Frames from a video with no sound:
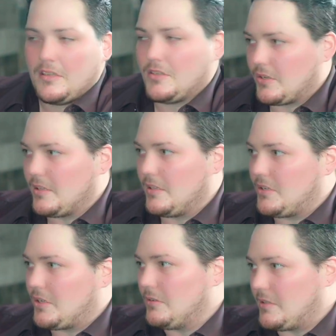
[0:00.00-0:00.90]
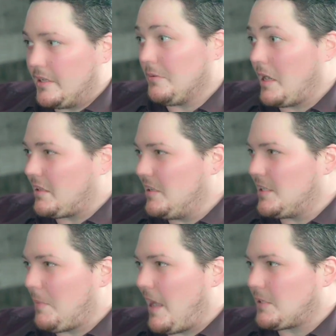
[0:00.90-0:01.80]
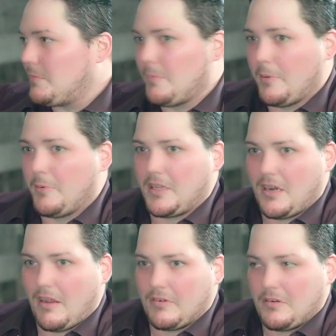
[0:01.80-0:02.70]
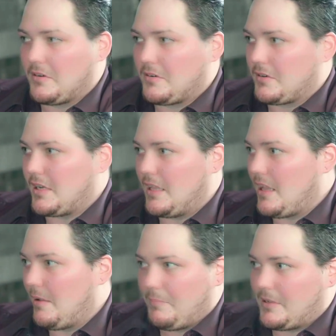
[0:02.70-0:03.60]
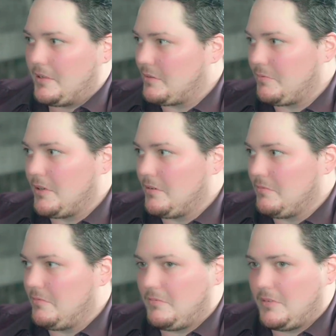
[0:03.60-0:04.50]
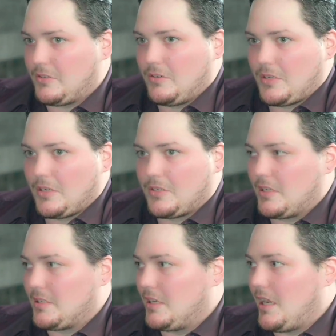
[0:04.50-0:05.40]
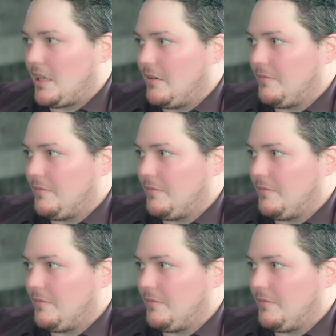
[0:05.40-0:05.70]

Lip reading: So theoretically it's possible, but we could never understand that because there's no such thing as a negative